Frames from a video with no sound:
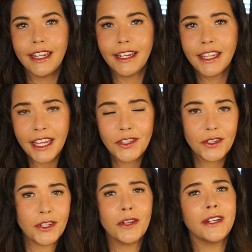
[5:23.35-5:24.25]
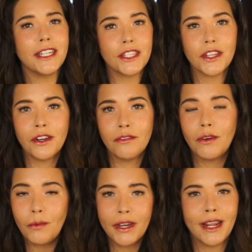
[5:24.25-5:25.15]
In case you're curious
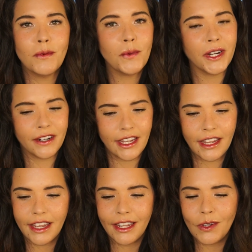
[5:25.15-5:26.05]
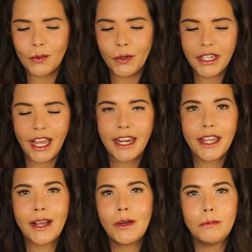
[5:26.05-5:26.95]
of what I'm wearing and what kind
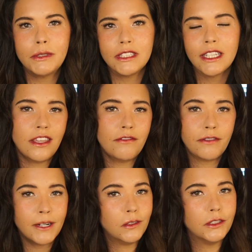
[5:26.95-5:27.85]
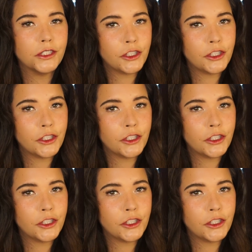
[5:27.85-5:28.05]
of helps the freckles